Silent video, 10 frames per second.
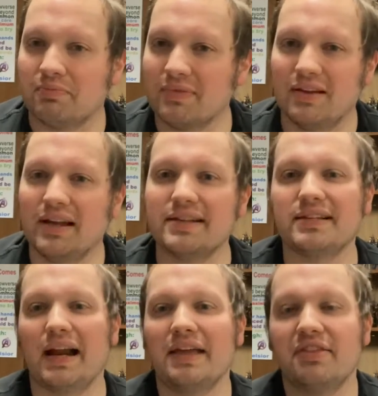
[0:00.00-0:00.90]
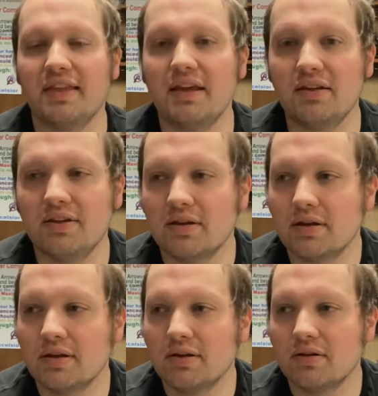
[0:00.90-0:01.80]
like I said, I think
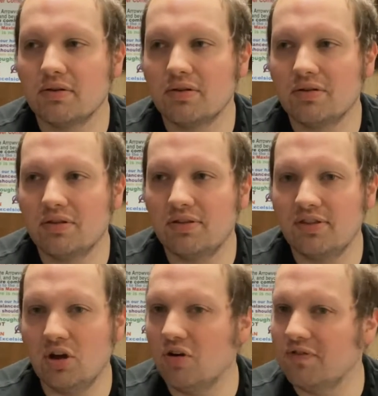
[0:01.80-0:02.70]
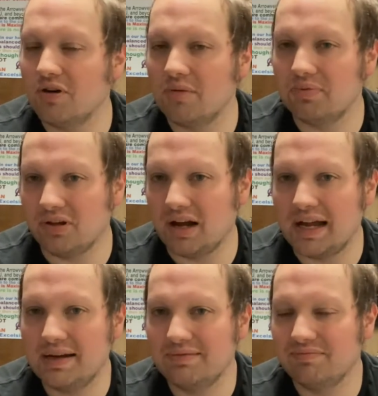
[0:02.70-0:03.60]
the overall plot
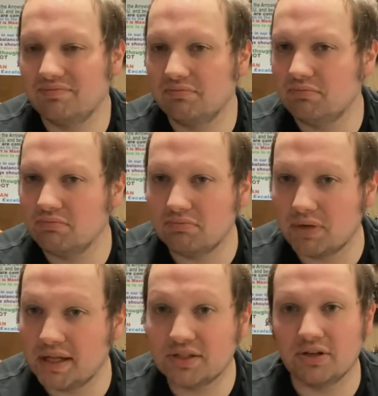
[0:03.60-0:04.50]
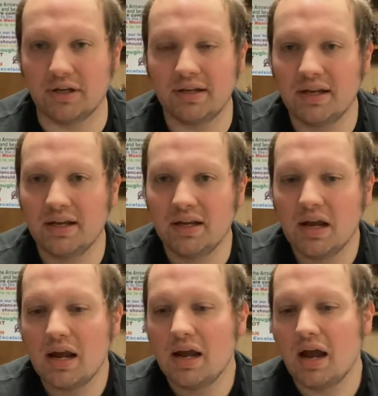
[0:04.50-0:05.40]
is good.
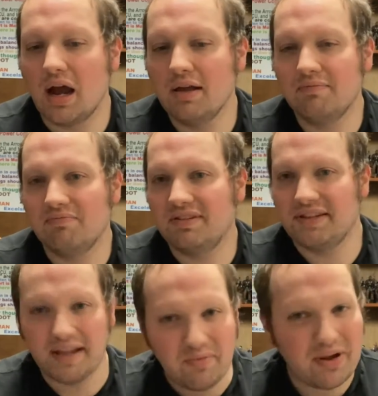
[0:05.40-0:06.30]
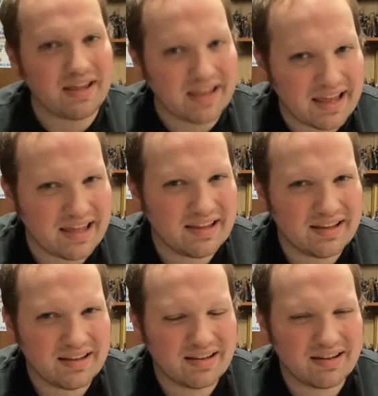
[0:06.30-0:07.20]
Did we need
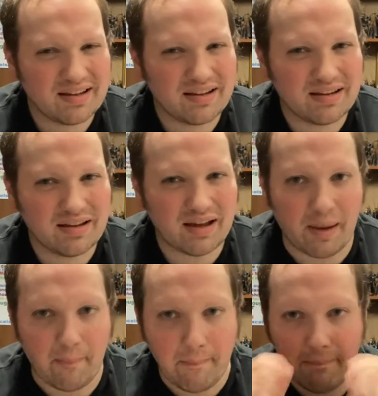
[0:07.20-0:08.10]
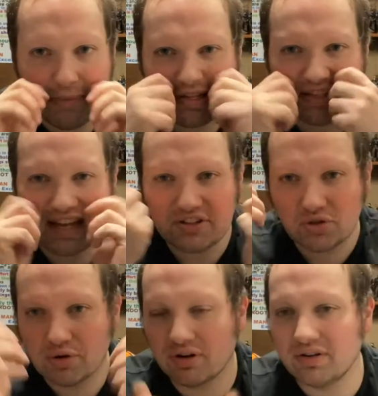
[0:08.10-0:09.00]
a mustache
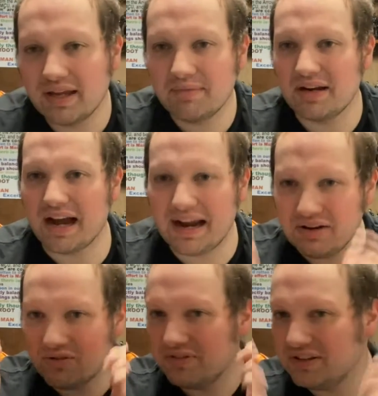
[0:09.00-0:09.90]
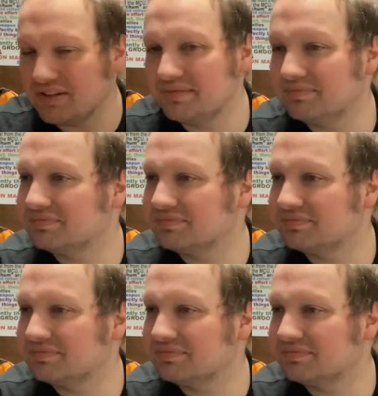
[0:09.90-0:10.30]
twirling maniacal villain?